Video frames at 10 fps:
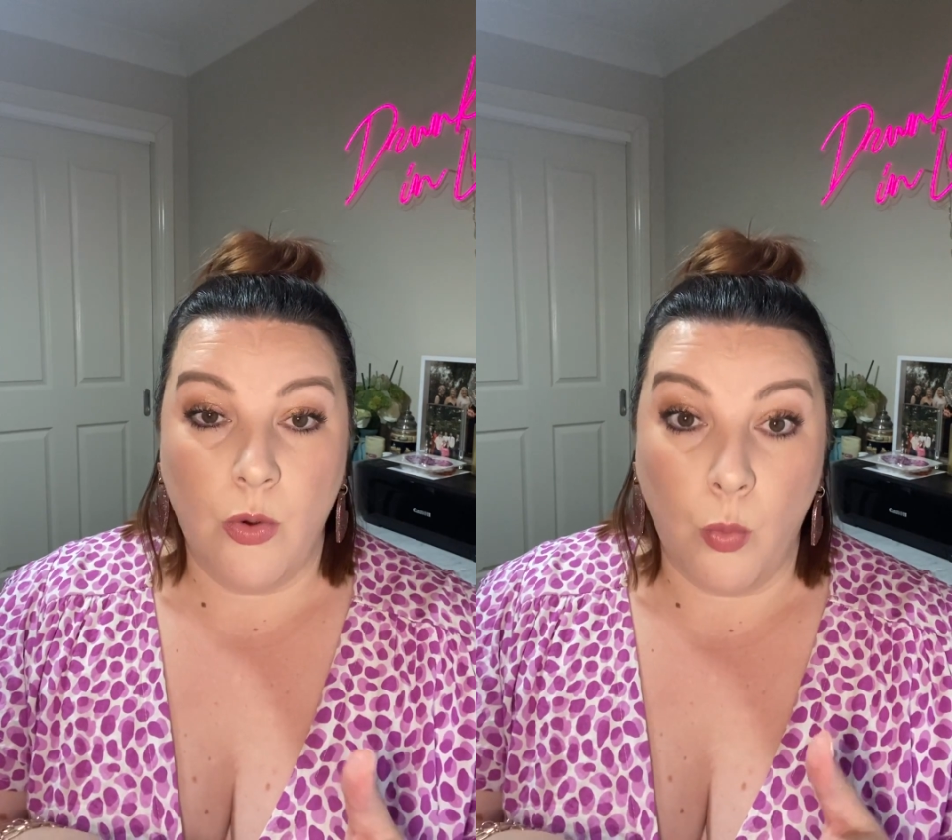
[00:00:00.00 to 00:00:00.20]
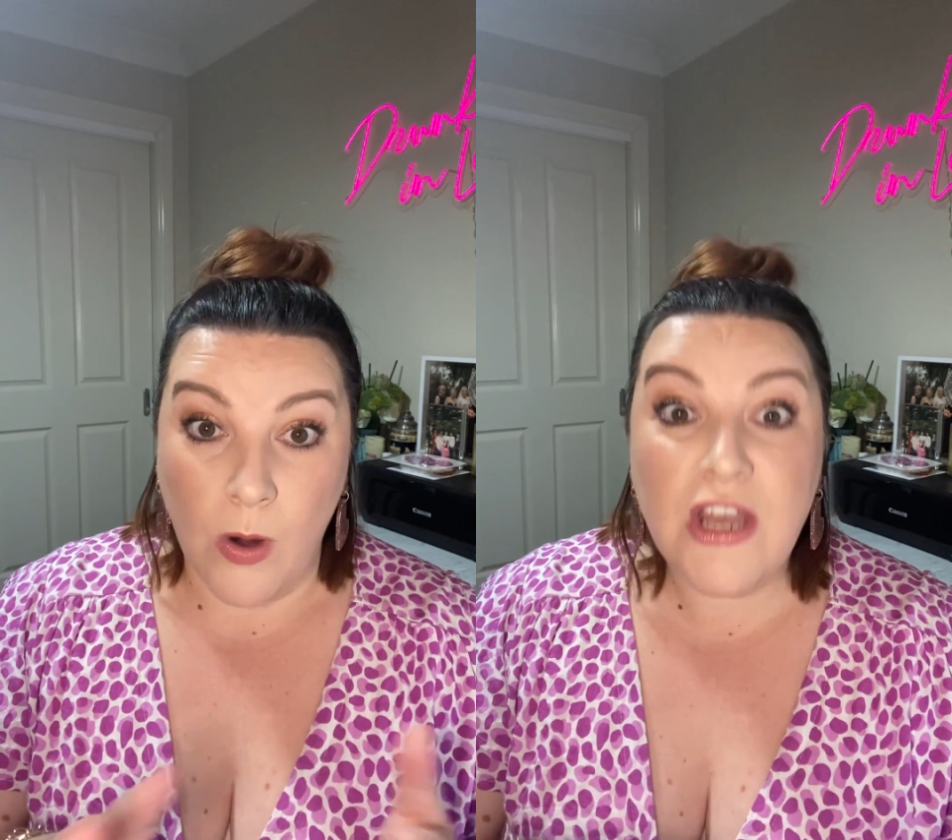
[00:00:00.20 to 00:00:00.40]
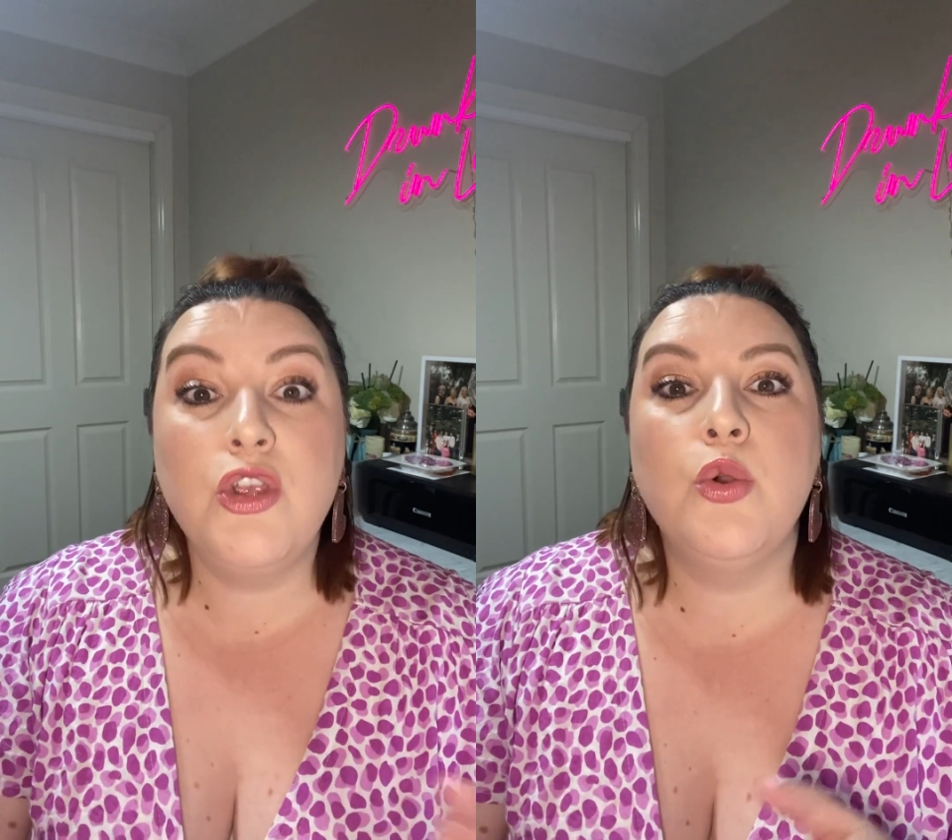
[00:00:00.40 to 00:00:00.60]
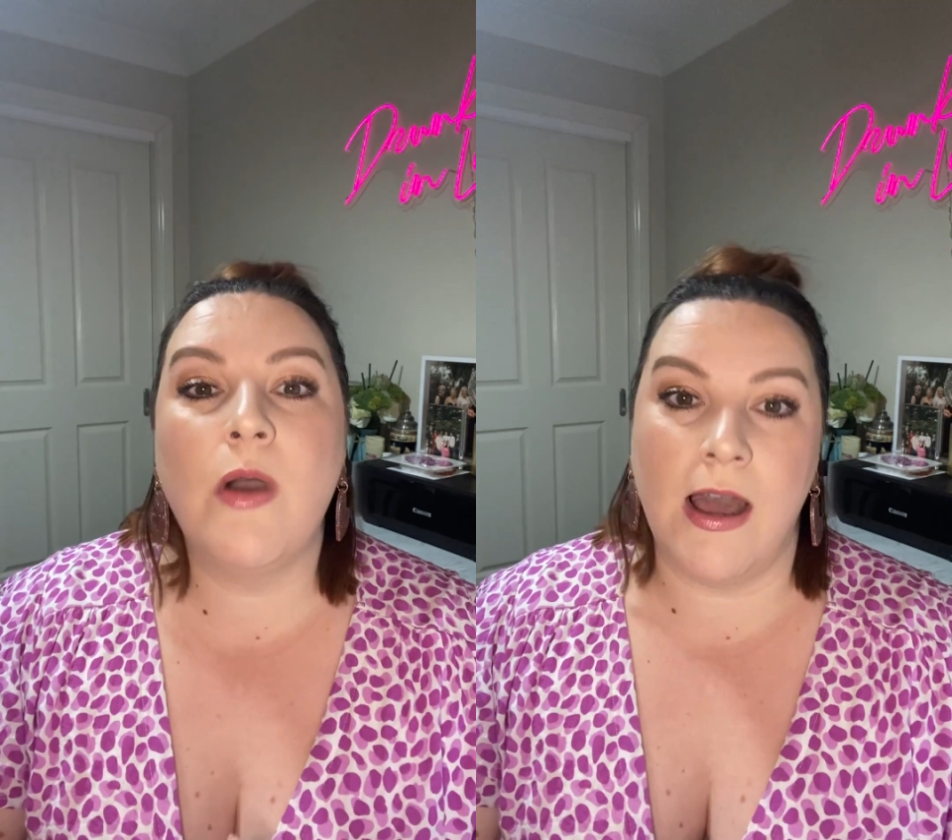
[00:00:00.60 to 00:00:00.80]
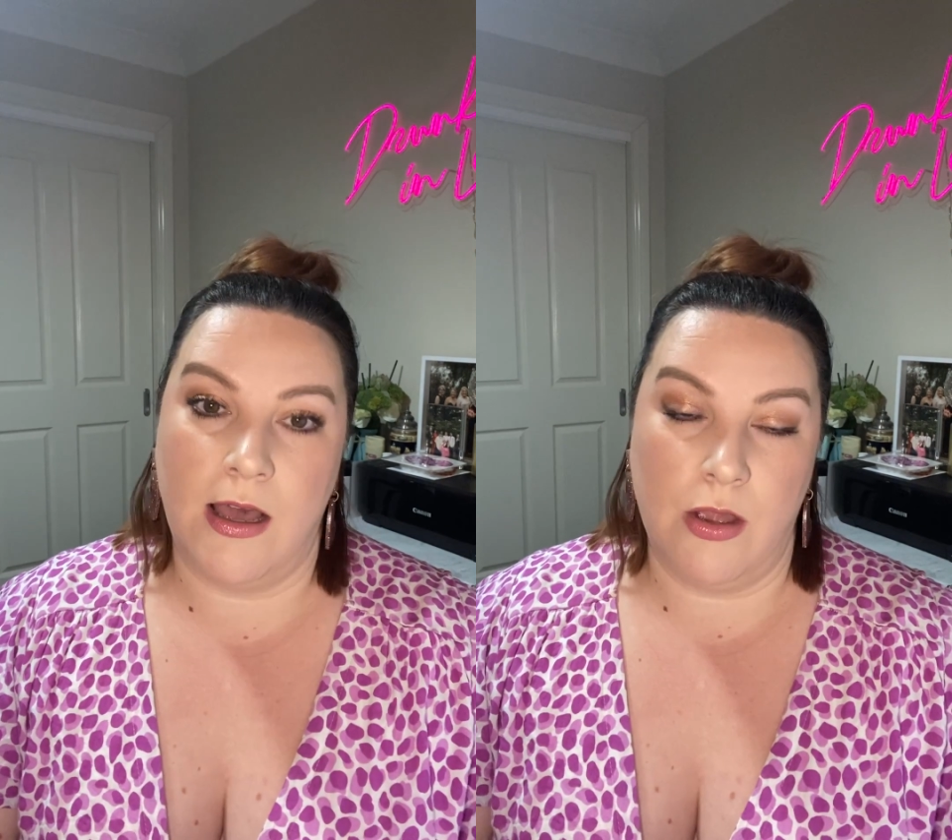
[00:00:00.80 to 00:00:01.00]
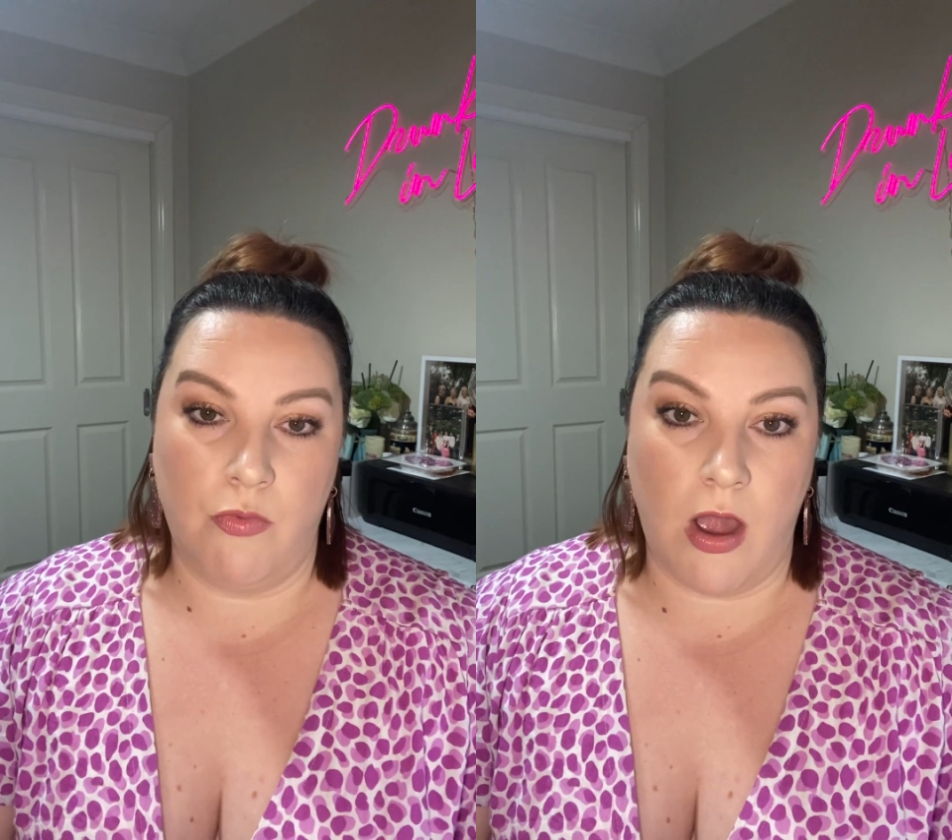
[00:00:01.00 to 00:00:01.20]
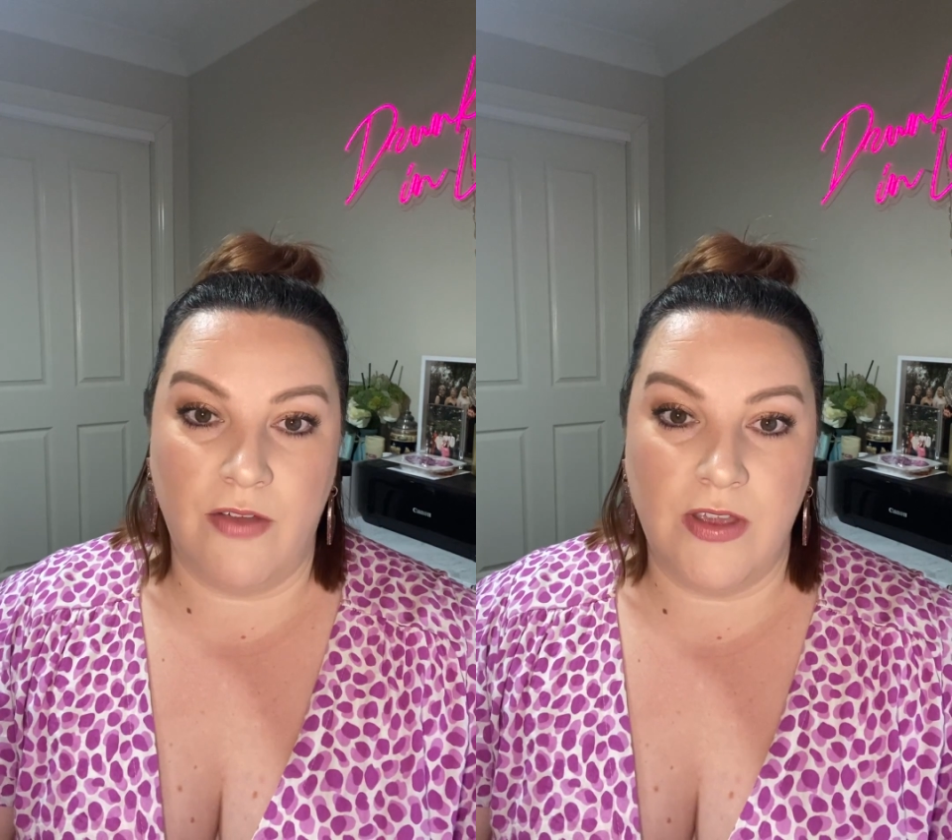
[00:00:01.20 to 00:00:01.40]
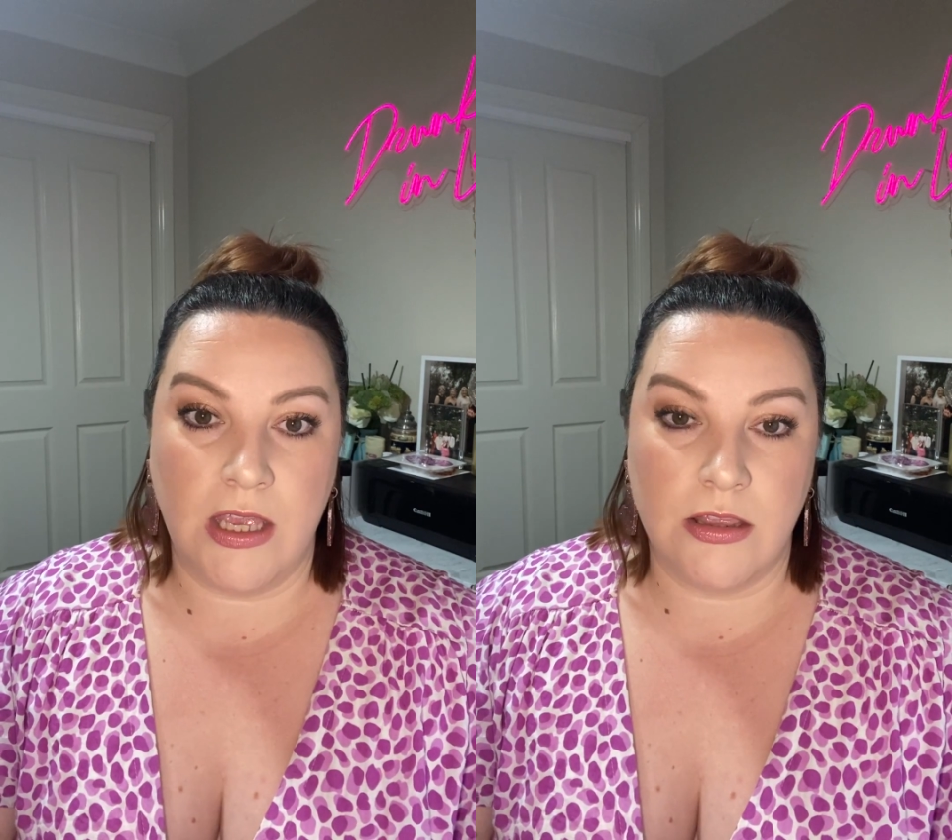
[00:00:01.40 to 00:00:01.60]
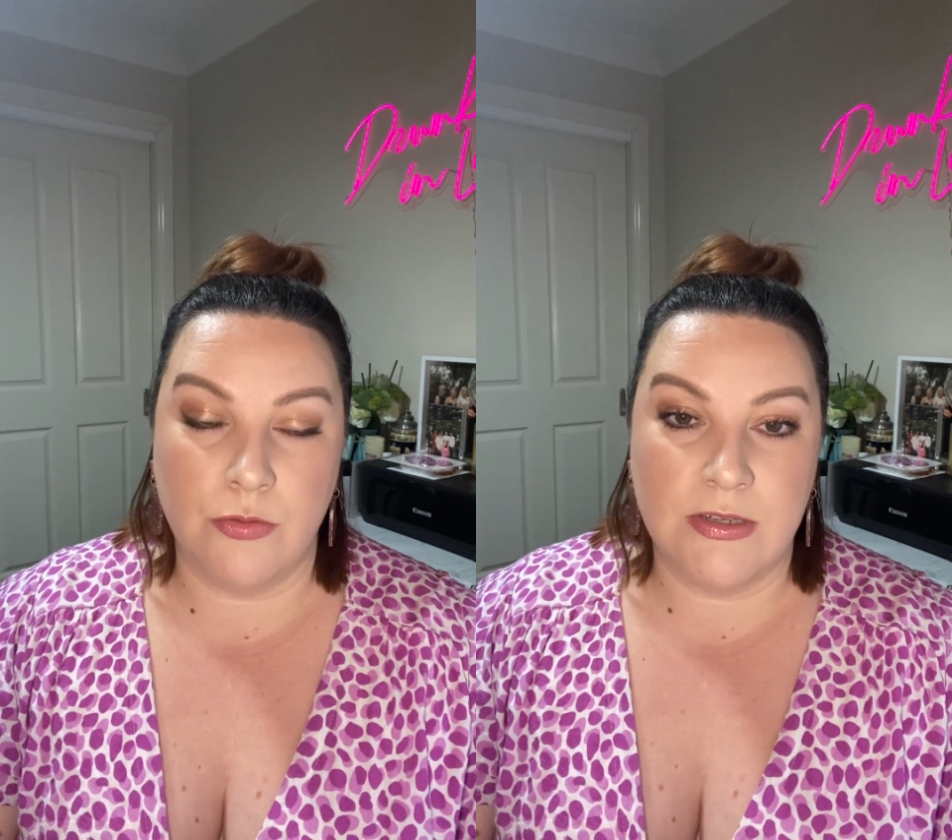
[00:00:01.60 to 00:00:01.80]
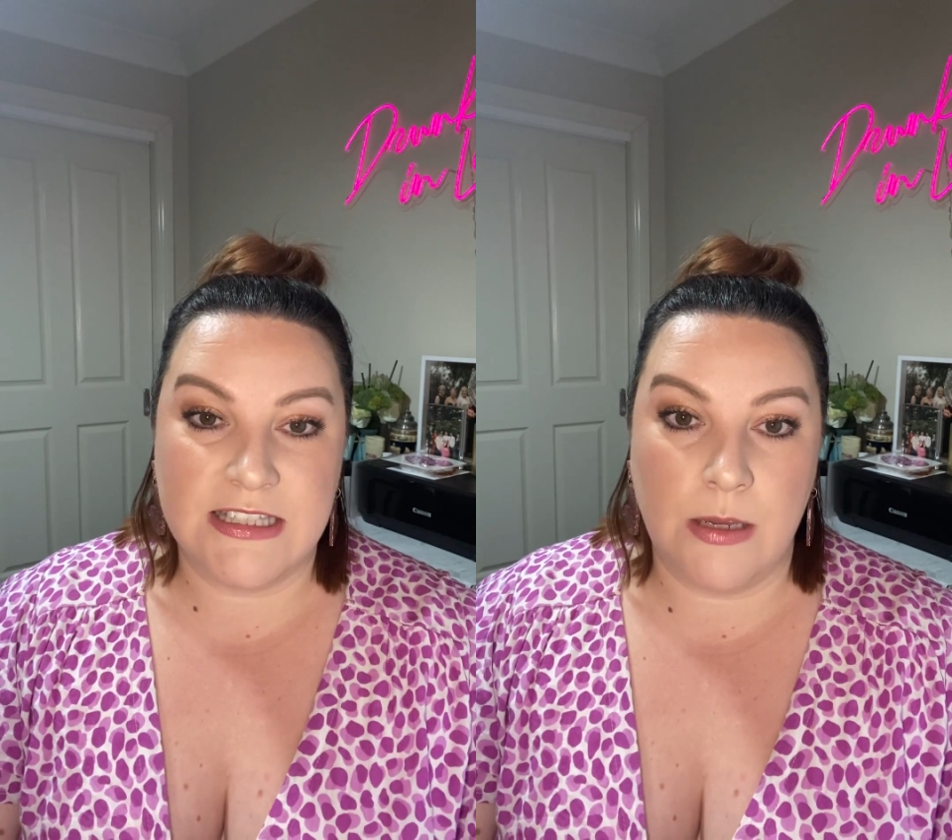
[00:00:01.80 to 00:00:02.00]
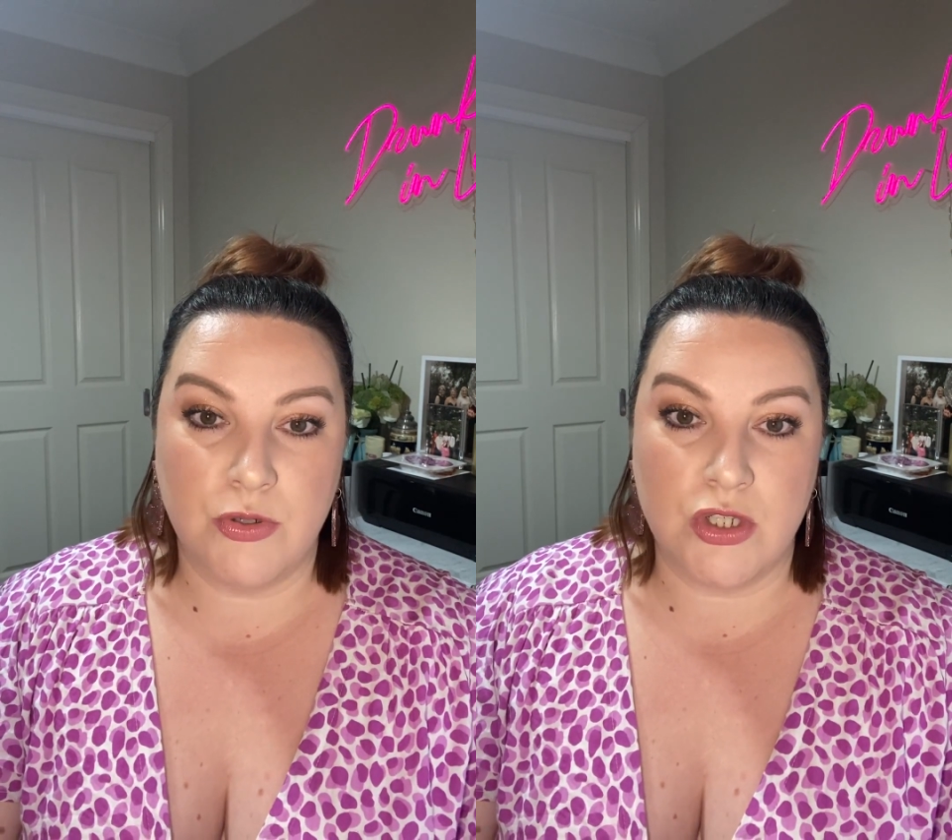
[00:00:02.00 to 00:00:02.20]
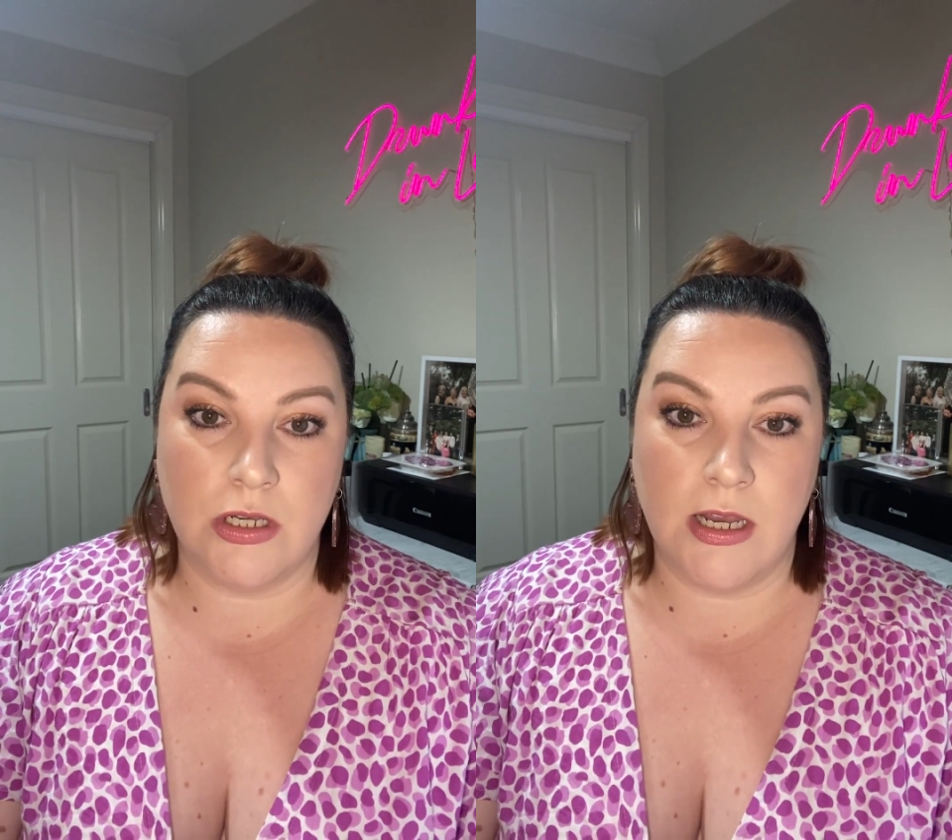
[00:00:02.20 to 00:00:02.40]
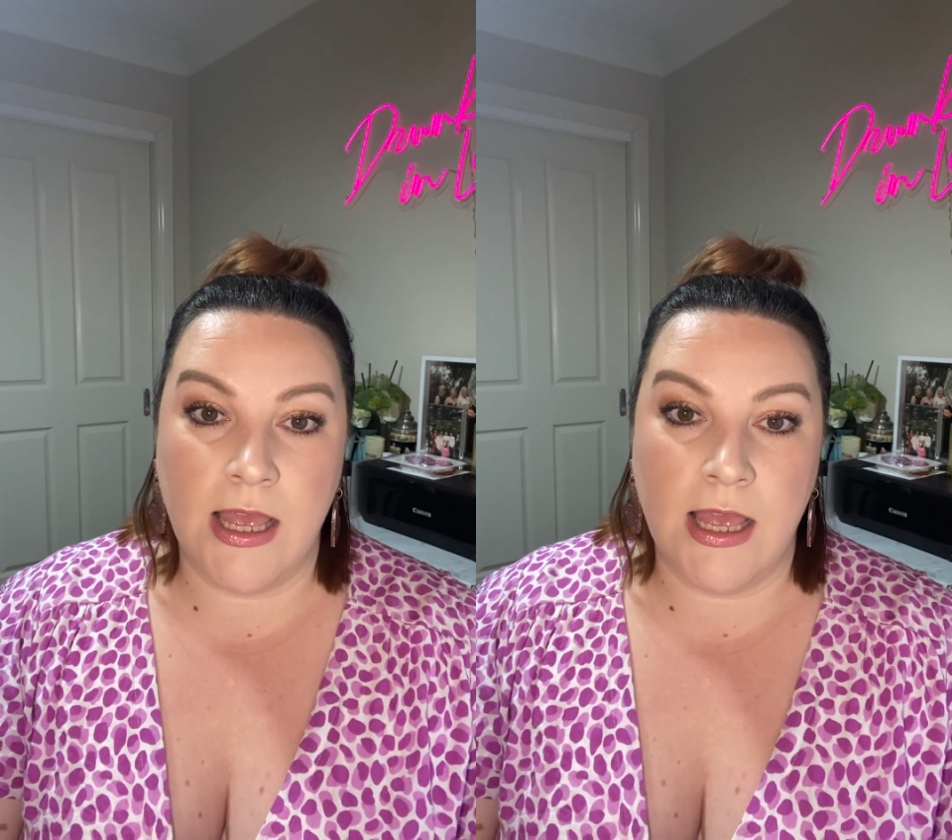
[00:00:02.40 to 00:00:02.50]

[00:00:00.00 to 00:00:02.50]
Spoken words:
when you are arriving at the reception.